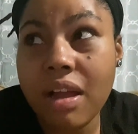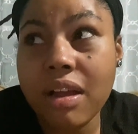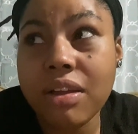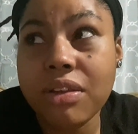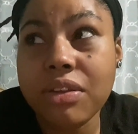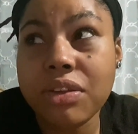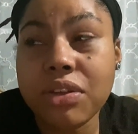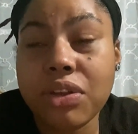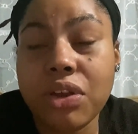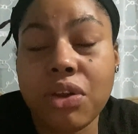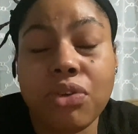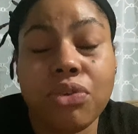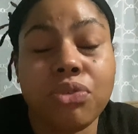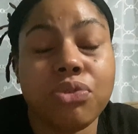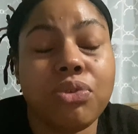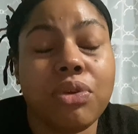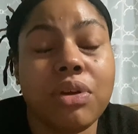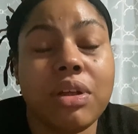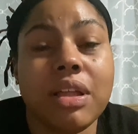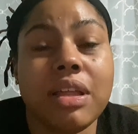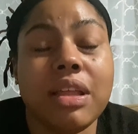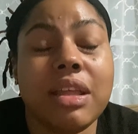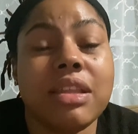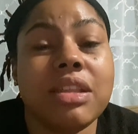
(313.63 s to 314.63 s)

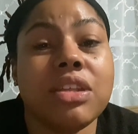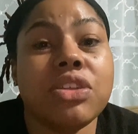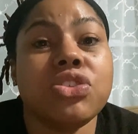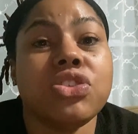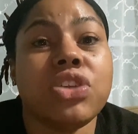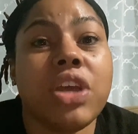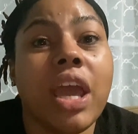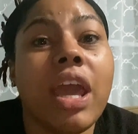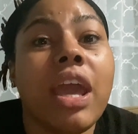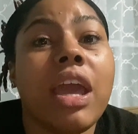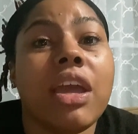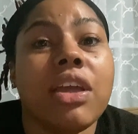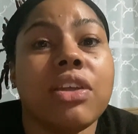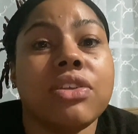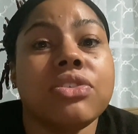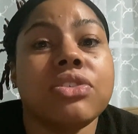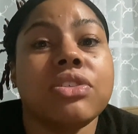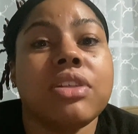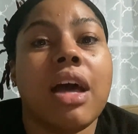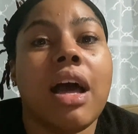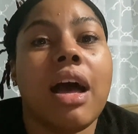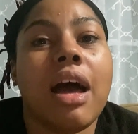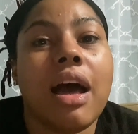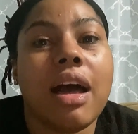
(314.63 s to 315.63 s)
and the change
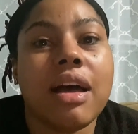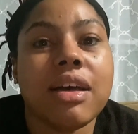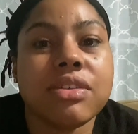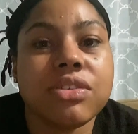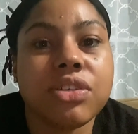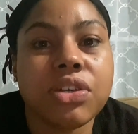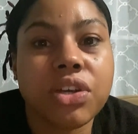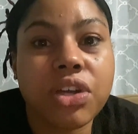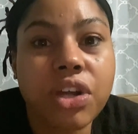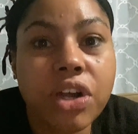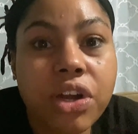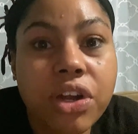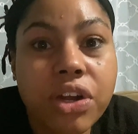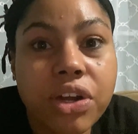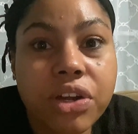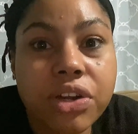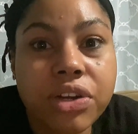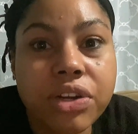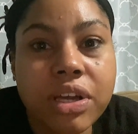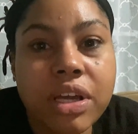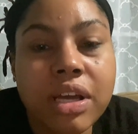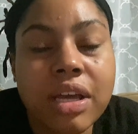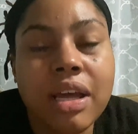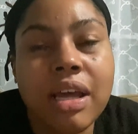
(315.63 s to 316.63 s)
that has occurred.
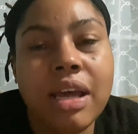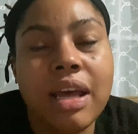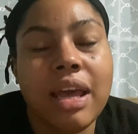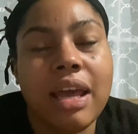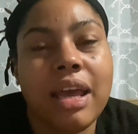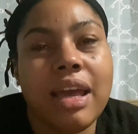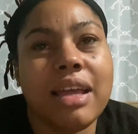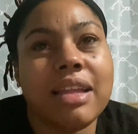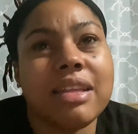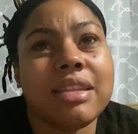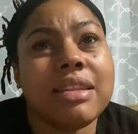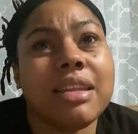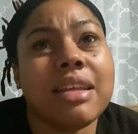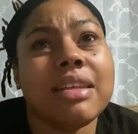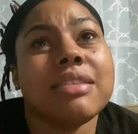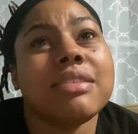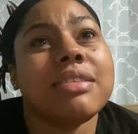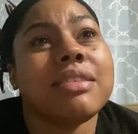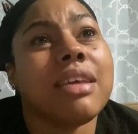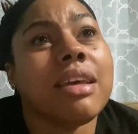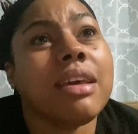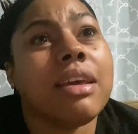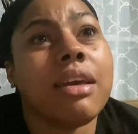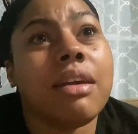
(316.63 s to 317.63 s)
And let's
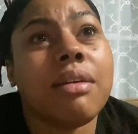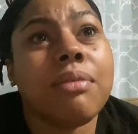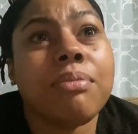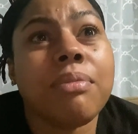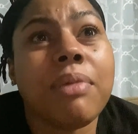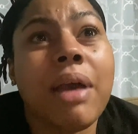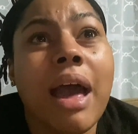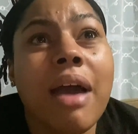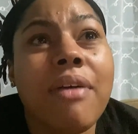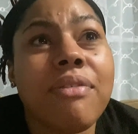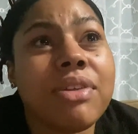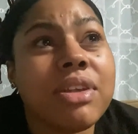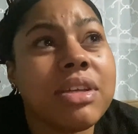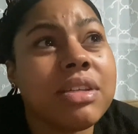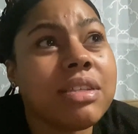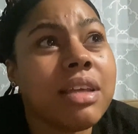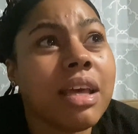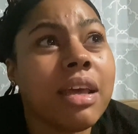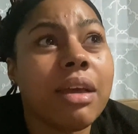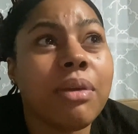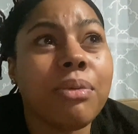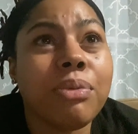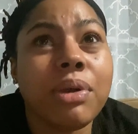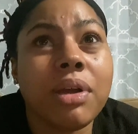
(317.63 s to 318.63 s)
say I'm having a
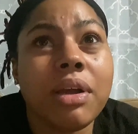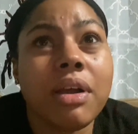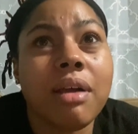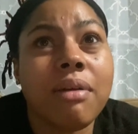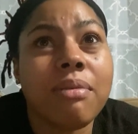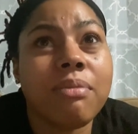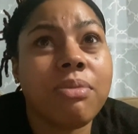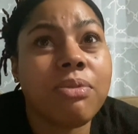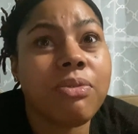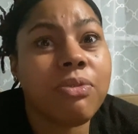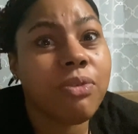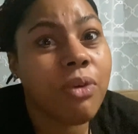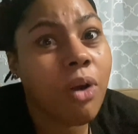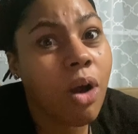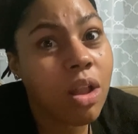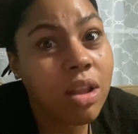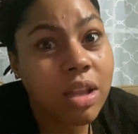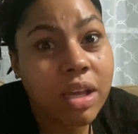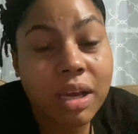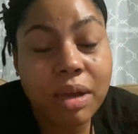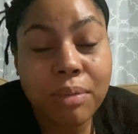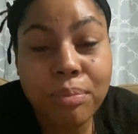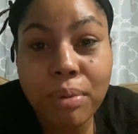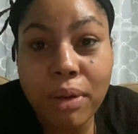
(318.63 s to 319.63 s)
day where I'm
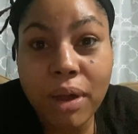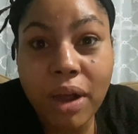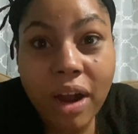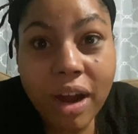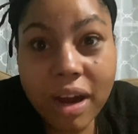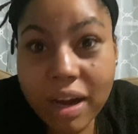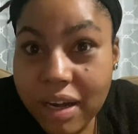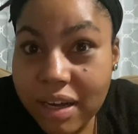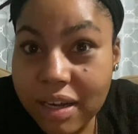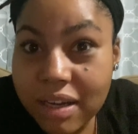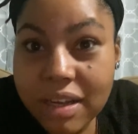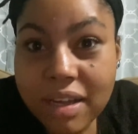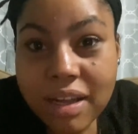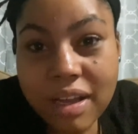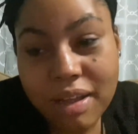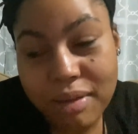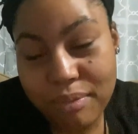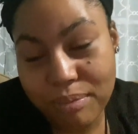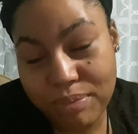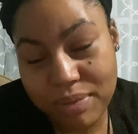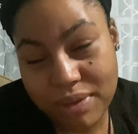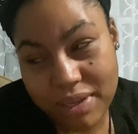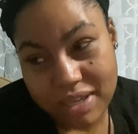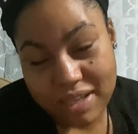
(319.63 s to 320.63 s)
falling apart,
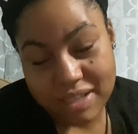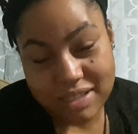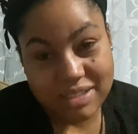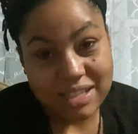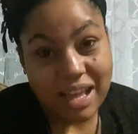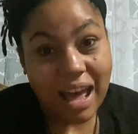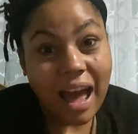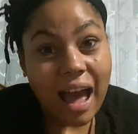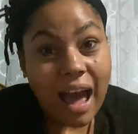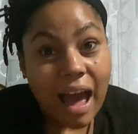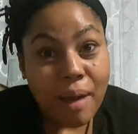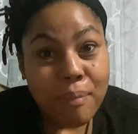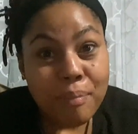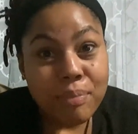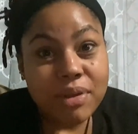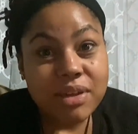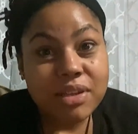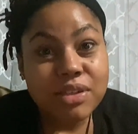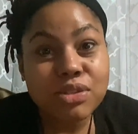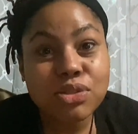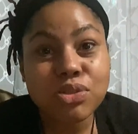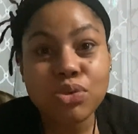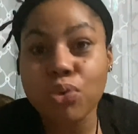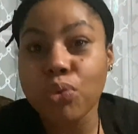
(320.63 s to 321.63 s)
because that
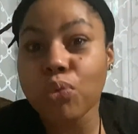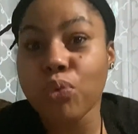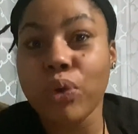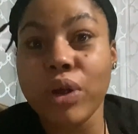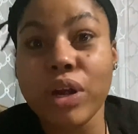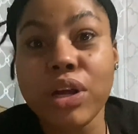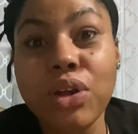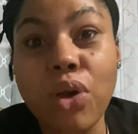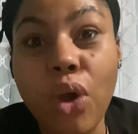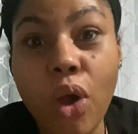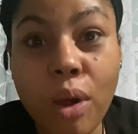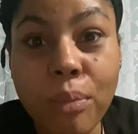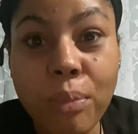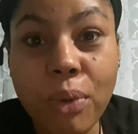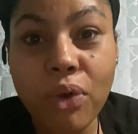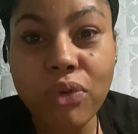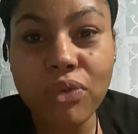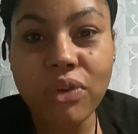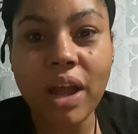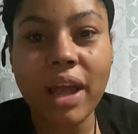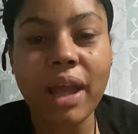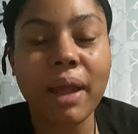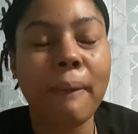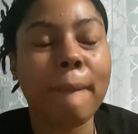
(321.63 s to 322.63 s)
happens. We're normal,
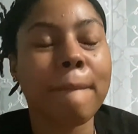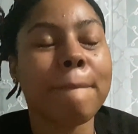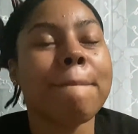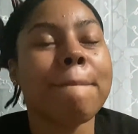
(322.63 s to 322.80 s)
right?